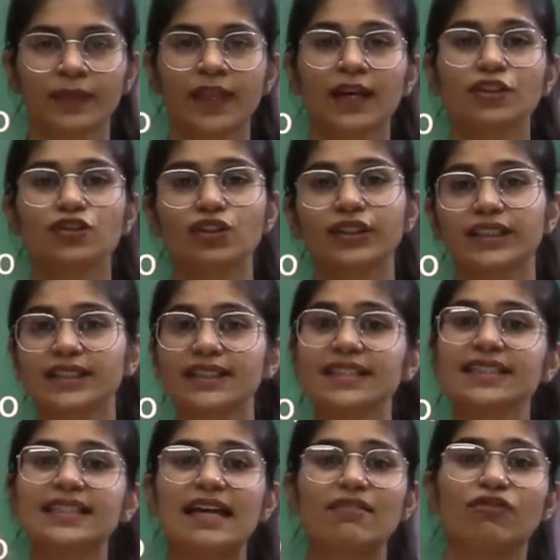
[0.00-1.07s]
So this is
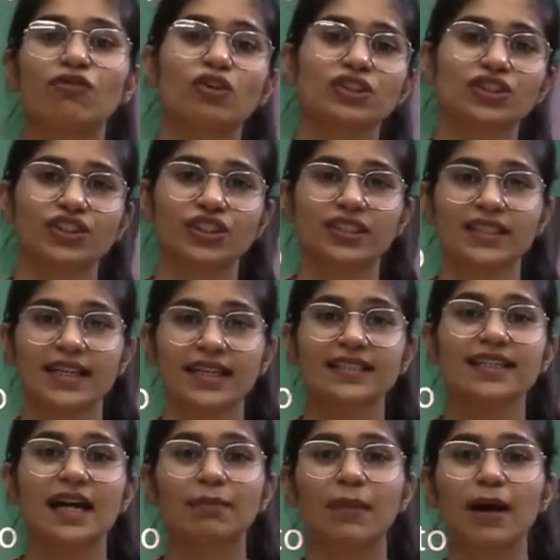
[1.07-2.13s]
self-consciousness
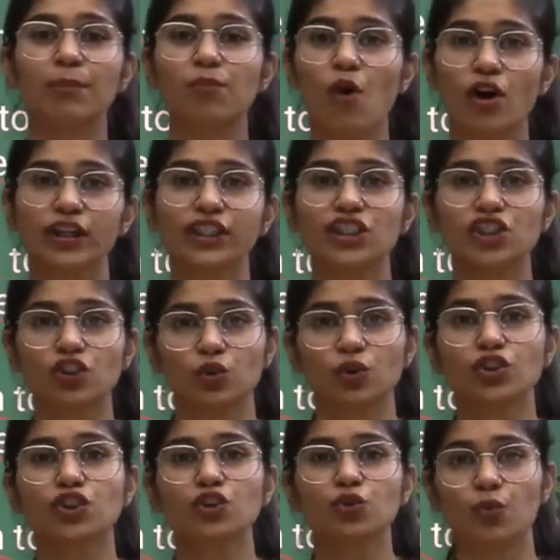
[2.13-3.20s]
that my body
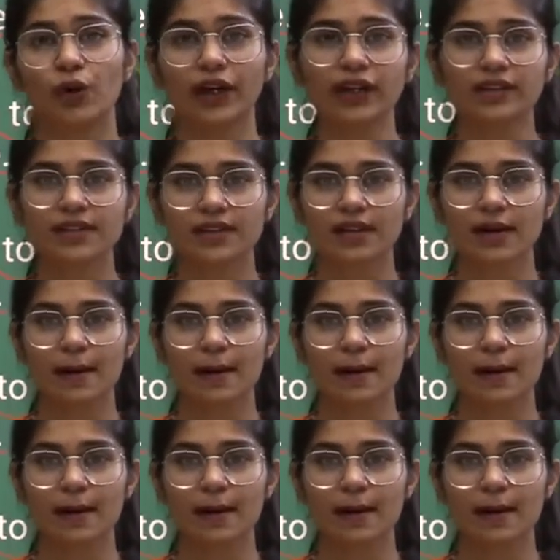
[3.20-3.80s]
shows towards